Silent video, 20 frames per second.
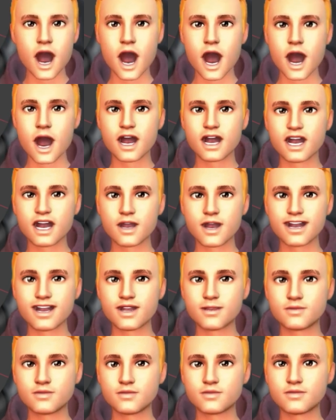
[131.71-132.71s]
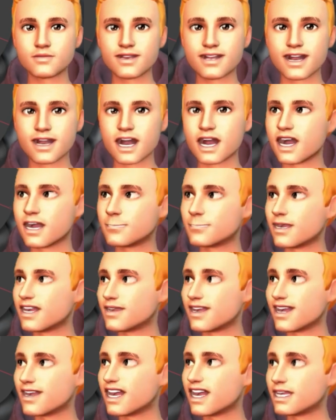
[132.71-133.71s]
and see the thickness
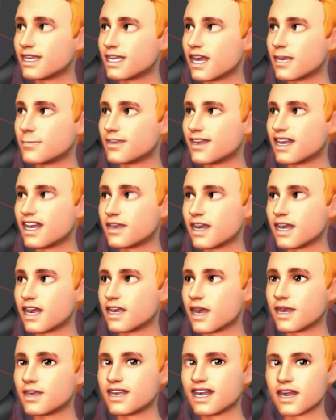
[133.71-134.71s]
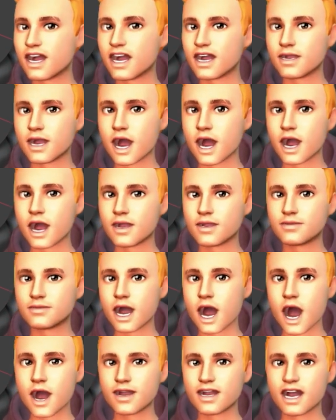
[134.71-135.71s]
is increasing decreasing
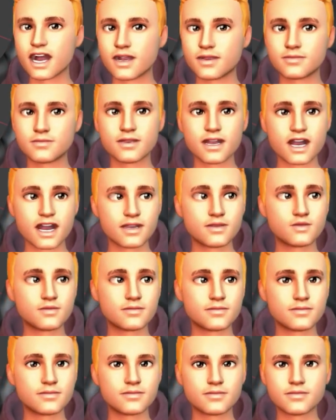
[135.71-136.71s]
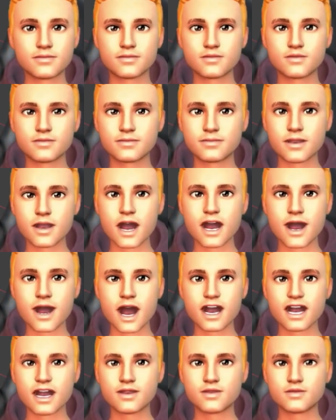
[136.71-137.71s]
and keep it like
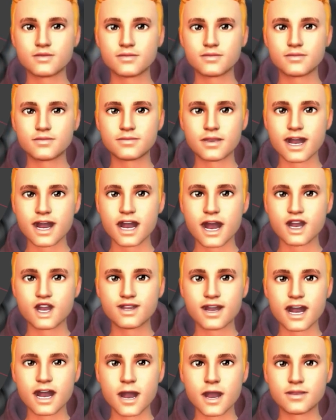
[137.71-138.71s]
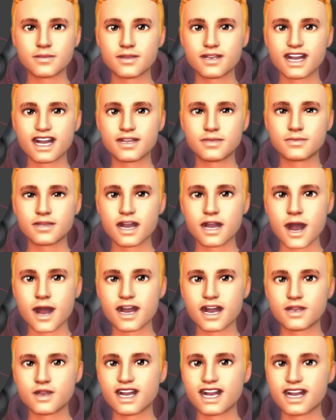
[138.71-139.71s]
little bit thickness here like
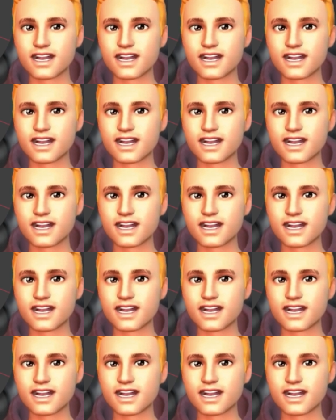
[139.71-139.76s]
this.